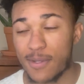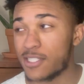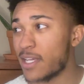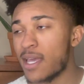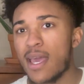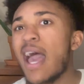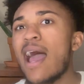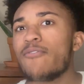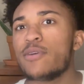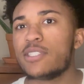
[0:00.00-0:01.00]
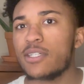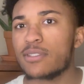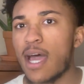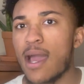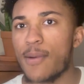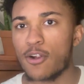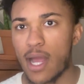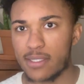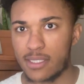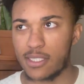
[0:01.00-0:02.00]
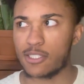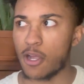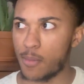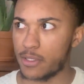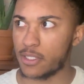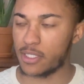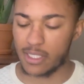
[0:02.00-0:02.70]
It's like every single time, I heard ICT talk about this.